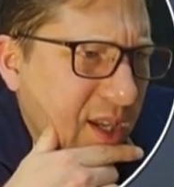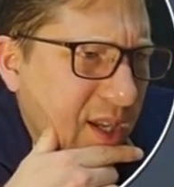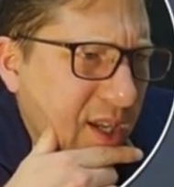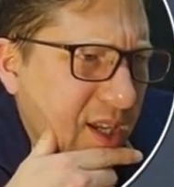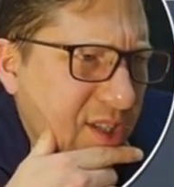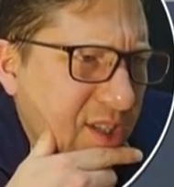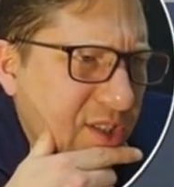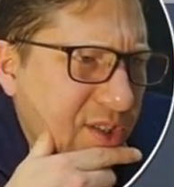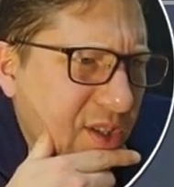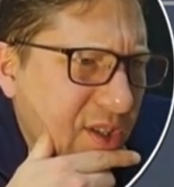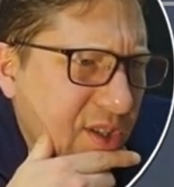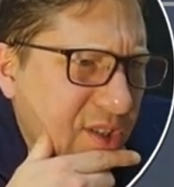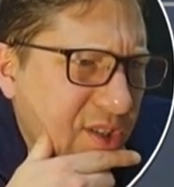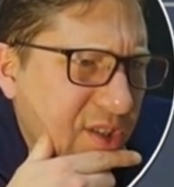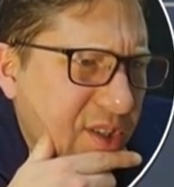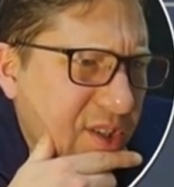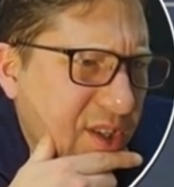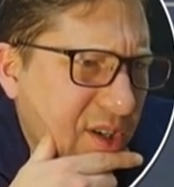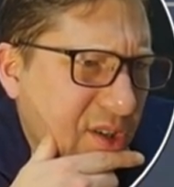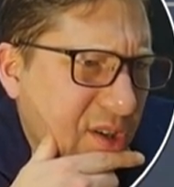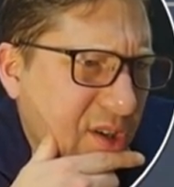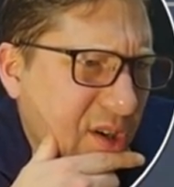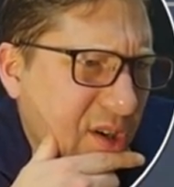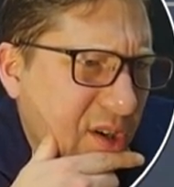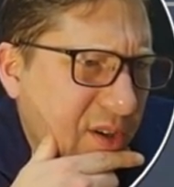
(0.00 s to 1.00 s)
As long as
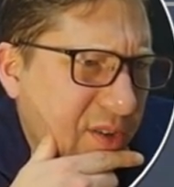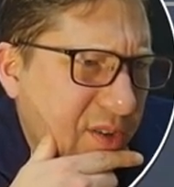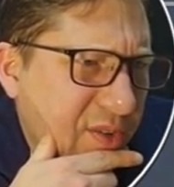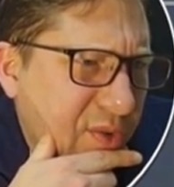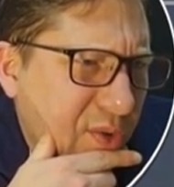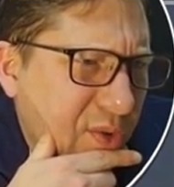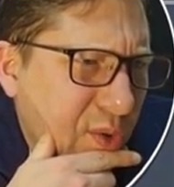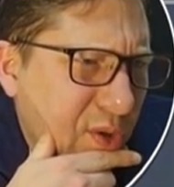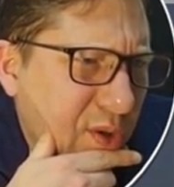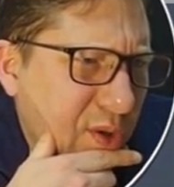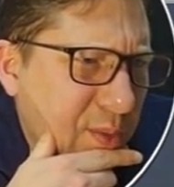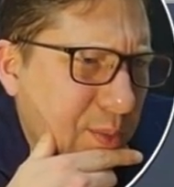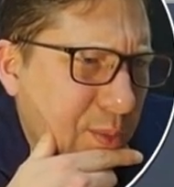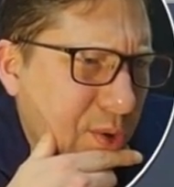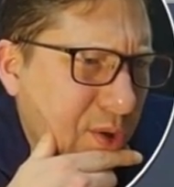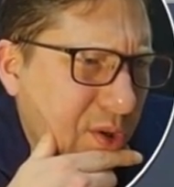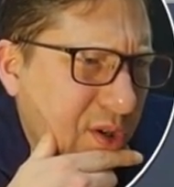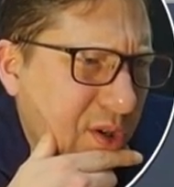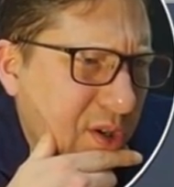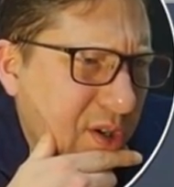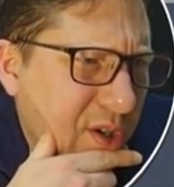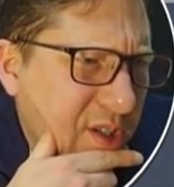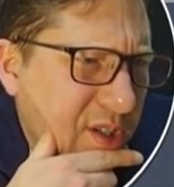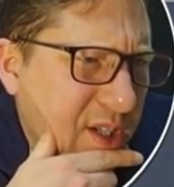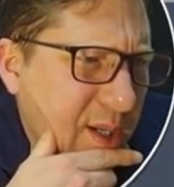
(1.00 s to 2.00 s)
there are 4 or more
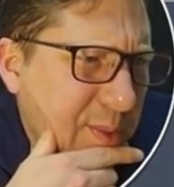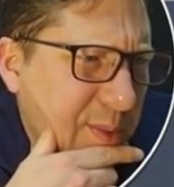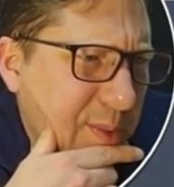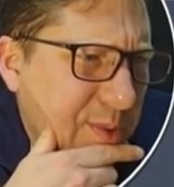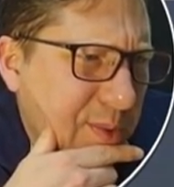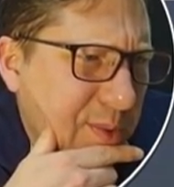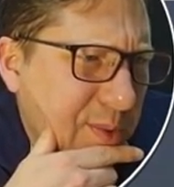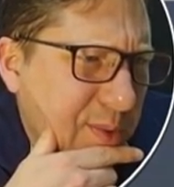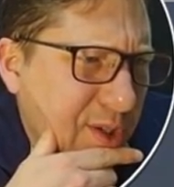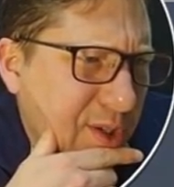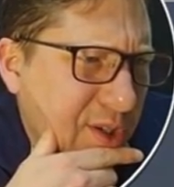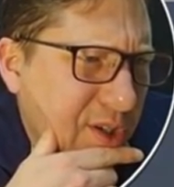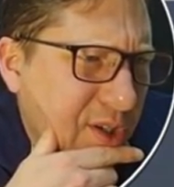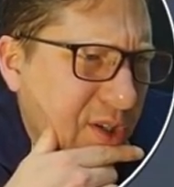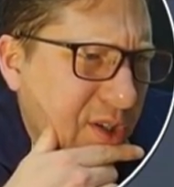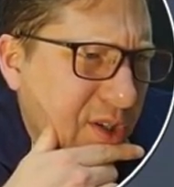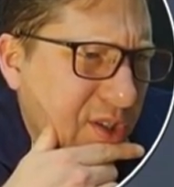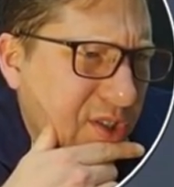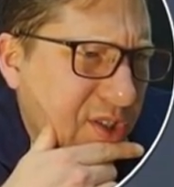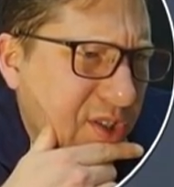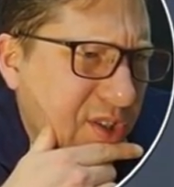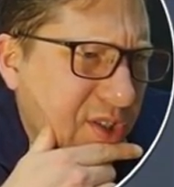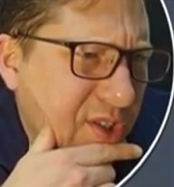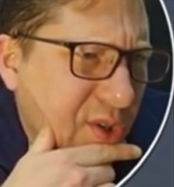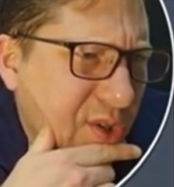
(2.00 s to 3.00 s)
card types among
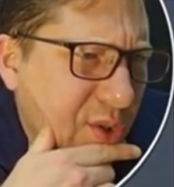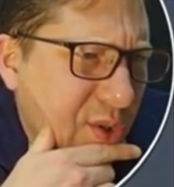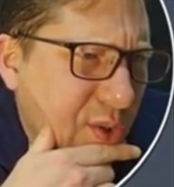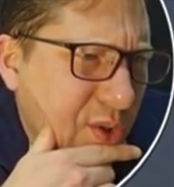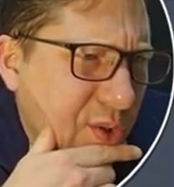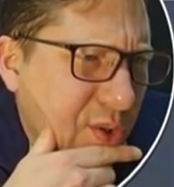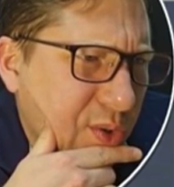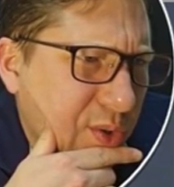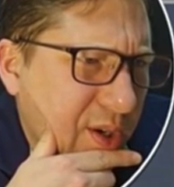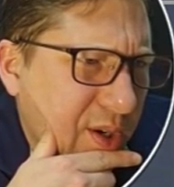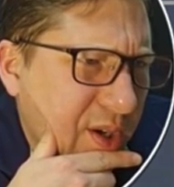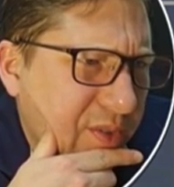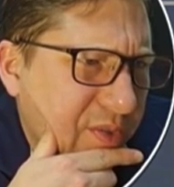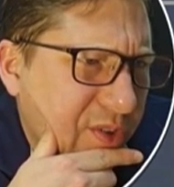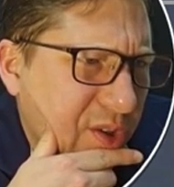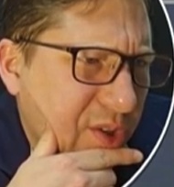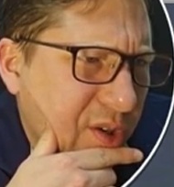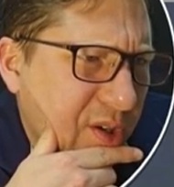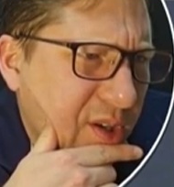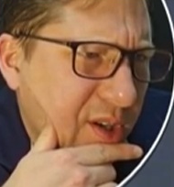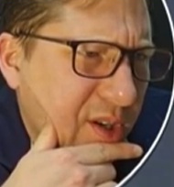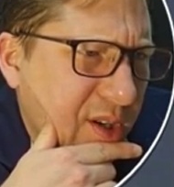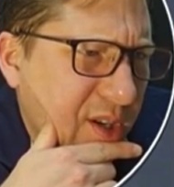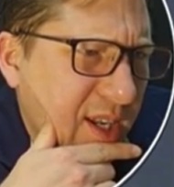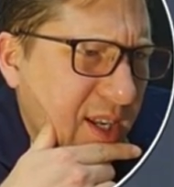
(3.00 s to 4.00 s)
cards in your
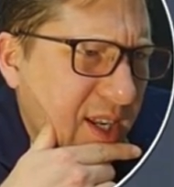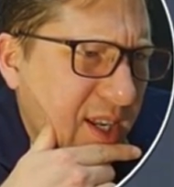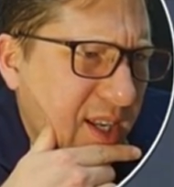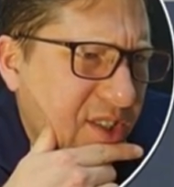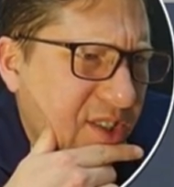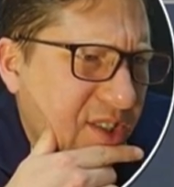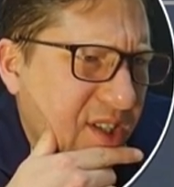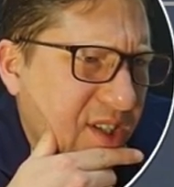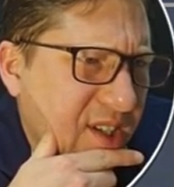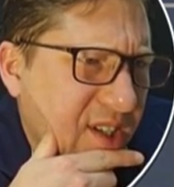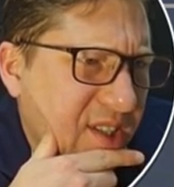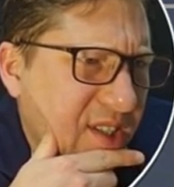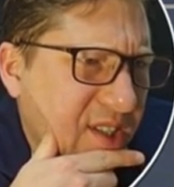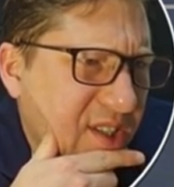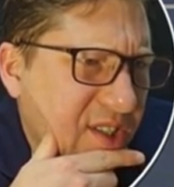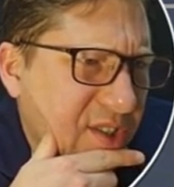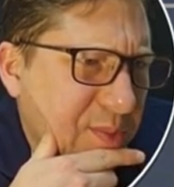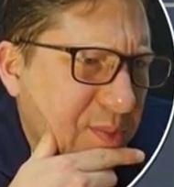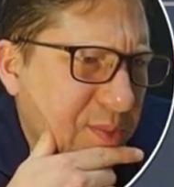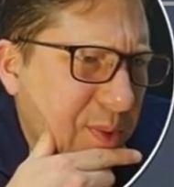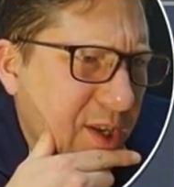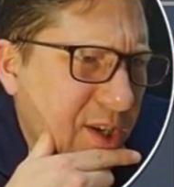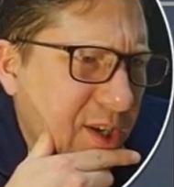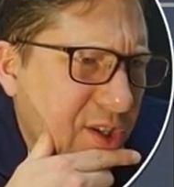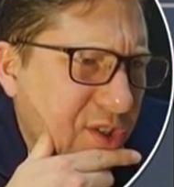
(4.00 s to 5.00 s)
graveyard, insects and
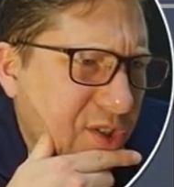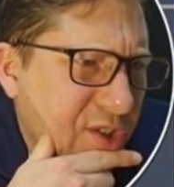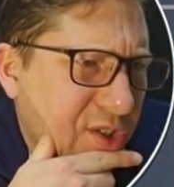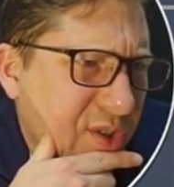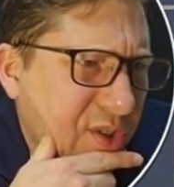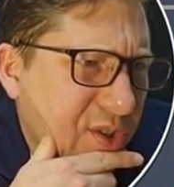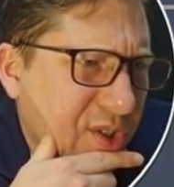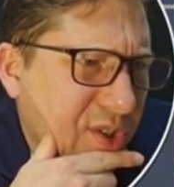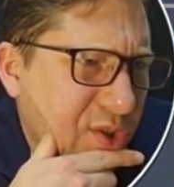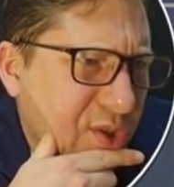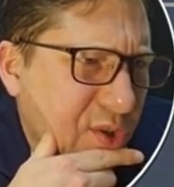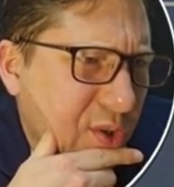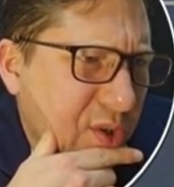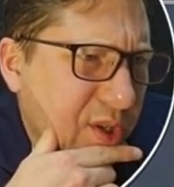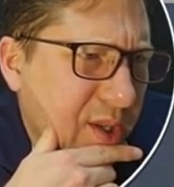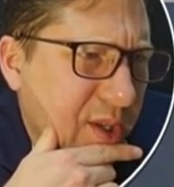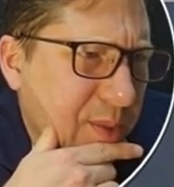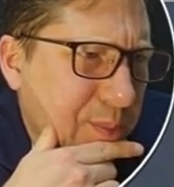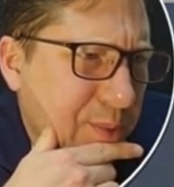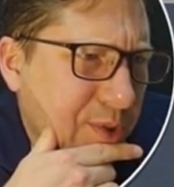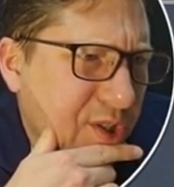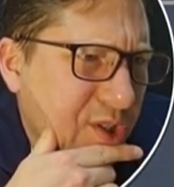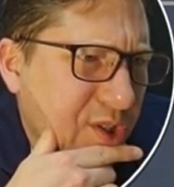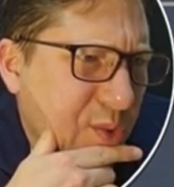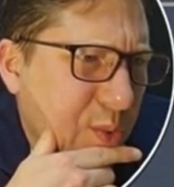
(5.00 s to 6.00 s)
spiders you control get
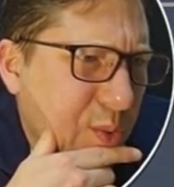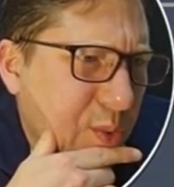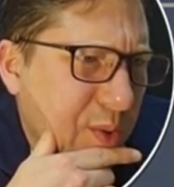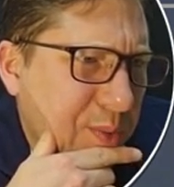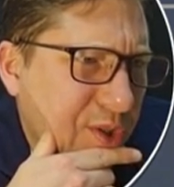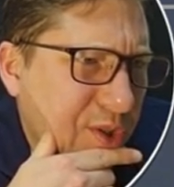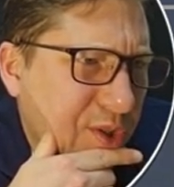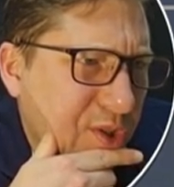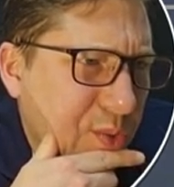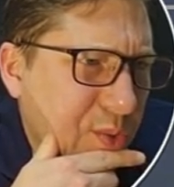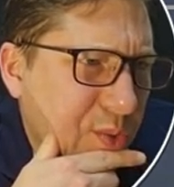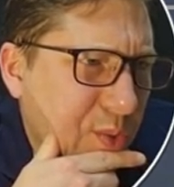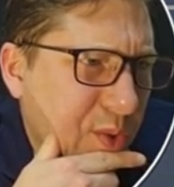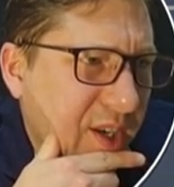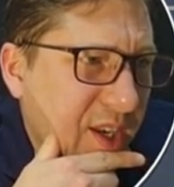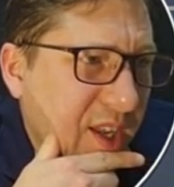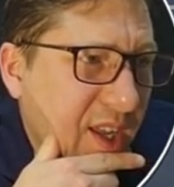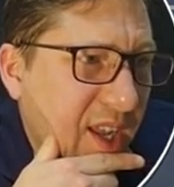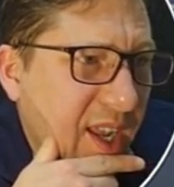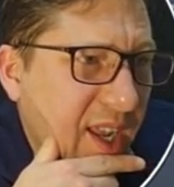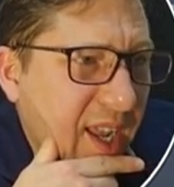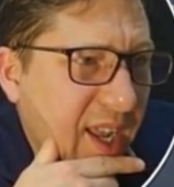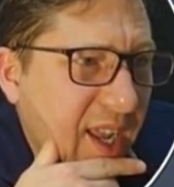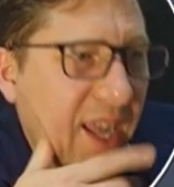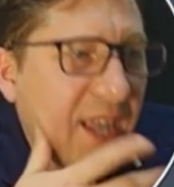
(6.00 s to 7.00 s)
+1/+1
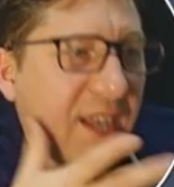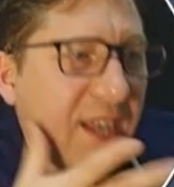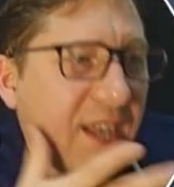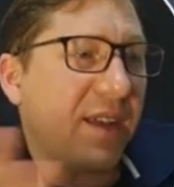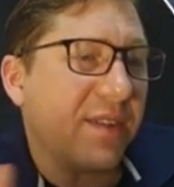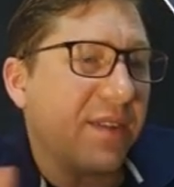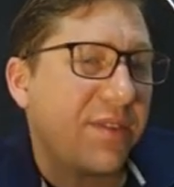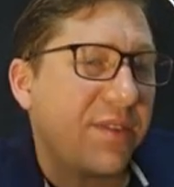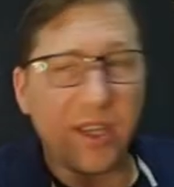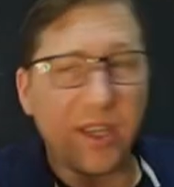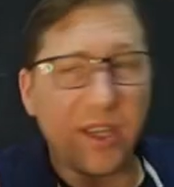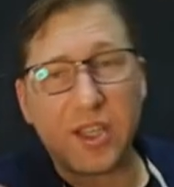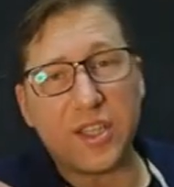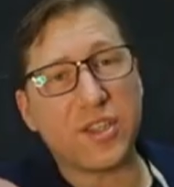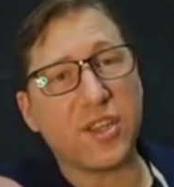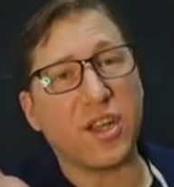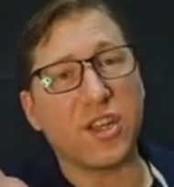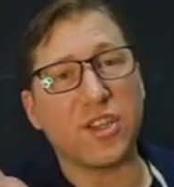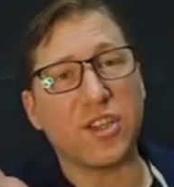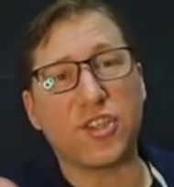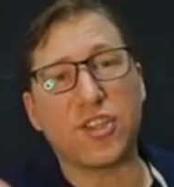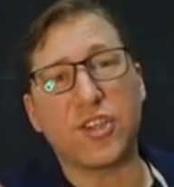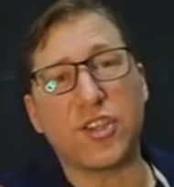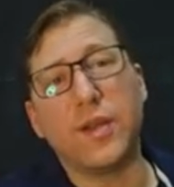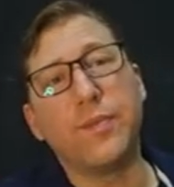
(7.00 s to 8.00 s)
and have Death
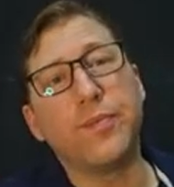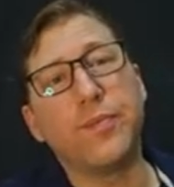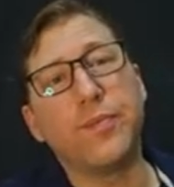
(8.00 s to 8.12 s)
Touch.